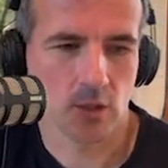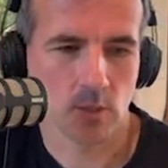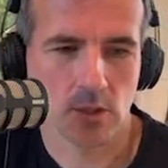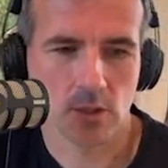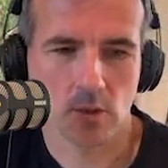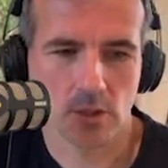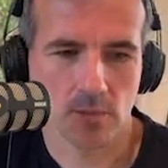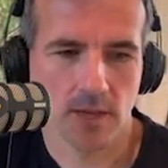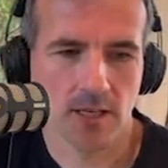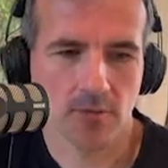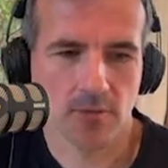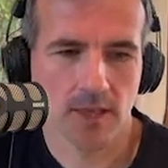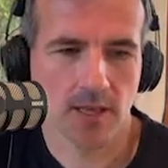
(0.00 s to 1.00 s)
And we talked about
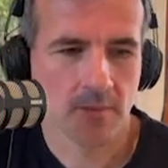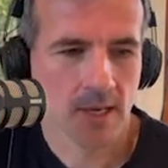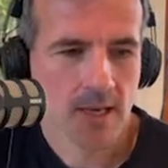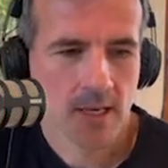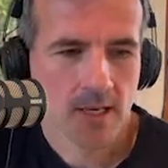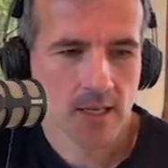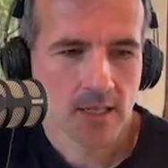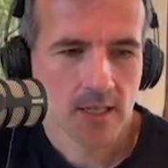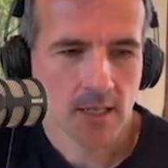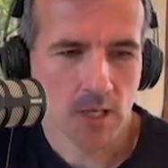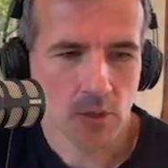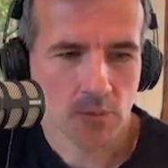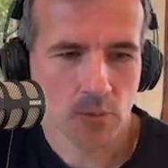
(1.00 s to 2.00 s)
if they're, you know,